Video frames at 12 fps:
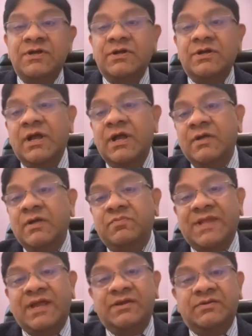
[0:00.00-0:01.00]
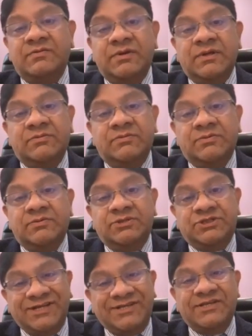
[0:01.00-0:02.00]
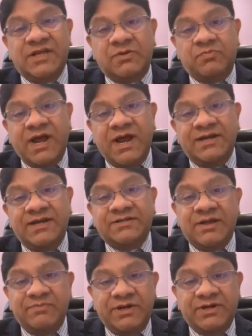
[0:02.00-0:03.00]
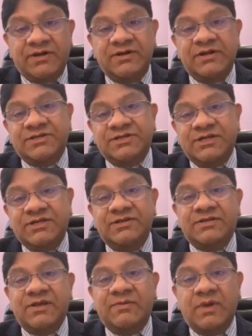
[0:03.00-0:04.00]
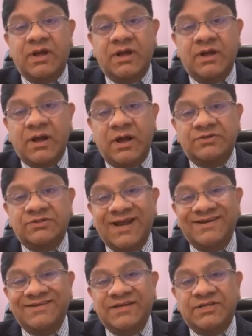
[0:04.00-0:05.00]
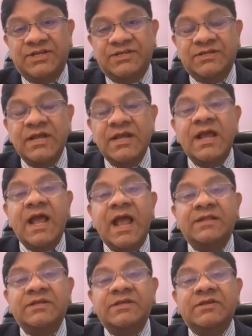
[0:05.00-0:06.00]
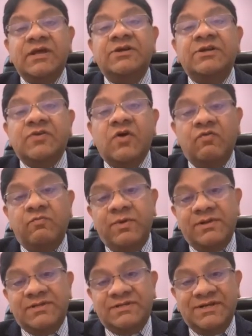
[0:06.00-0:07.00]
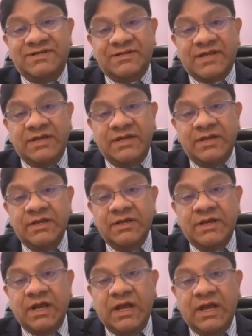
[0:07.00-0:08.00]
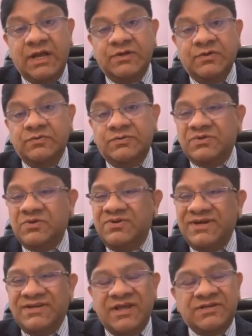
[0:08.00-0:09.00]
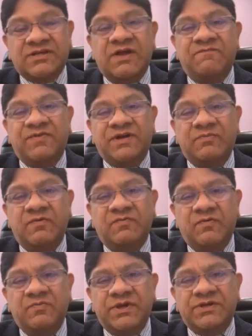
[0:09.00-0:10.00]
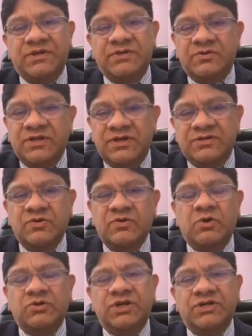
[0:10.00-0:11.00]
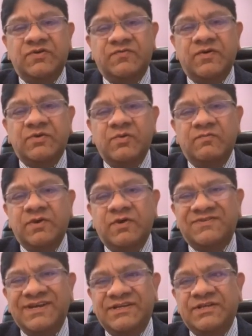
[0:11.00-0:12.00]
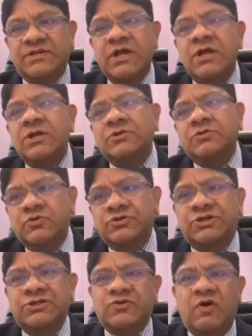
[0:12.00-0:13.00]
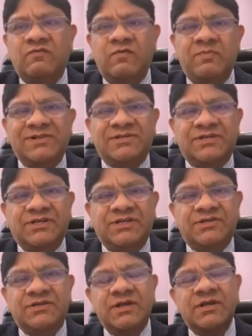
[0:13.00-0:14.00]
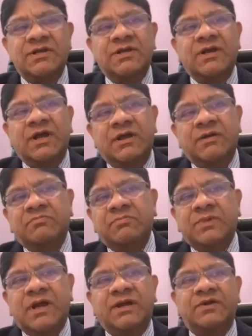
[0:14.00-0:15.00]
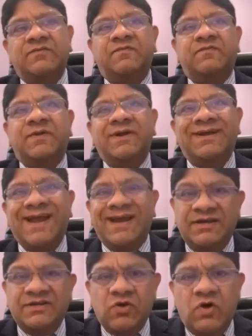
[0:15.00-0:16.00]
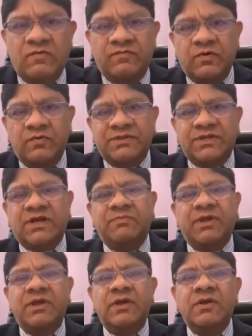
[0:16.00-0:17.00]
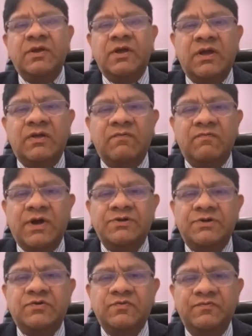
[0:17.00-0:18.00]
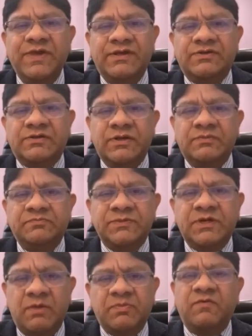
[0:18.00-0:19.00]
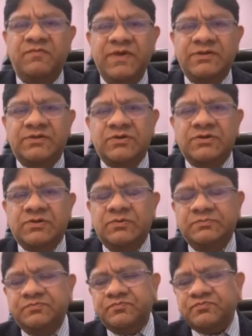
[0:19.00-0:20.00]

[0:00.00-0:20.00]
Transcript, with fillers: Then stitches are applied, some internal stitches, some outside stitches, and these are dissolvable stitches I do, so it's comfortable for patients, so there is no botheration for removal of stitches. Those dissolvable stitches kind of get dissolved over the coming 1 to 2 weeks, couple of weeks or so.